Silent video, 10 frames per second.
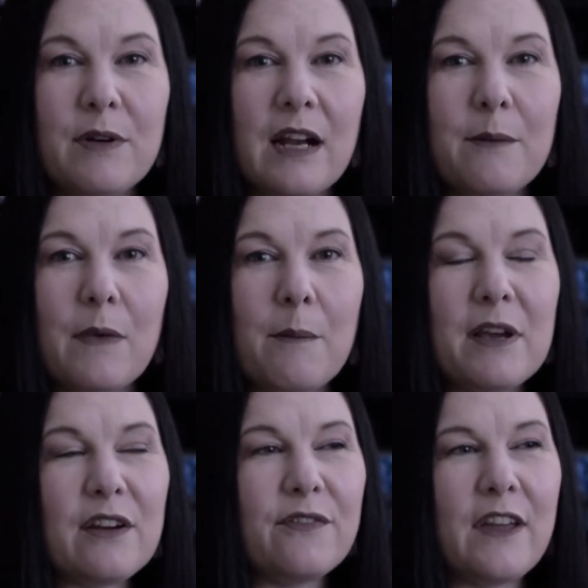But I'm a
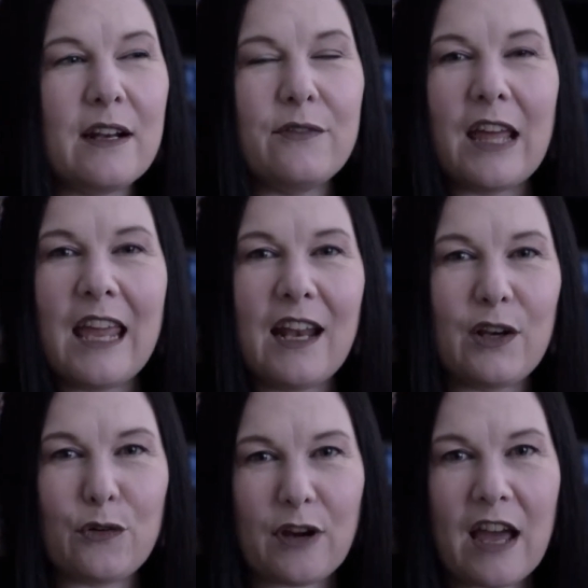bigger fan of the
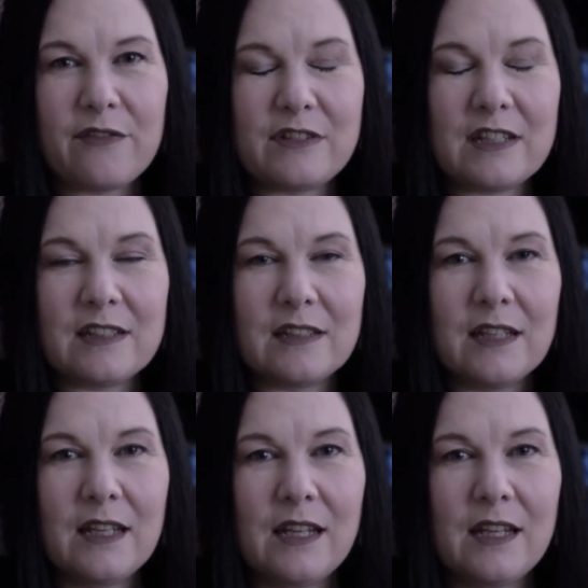handcrafted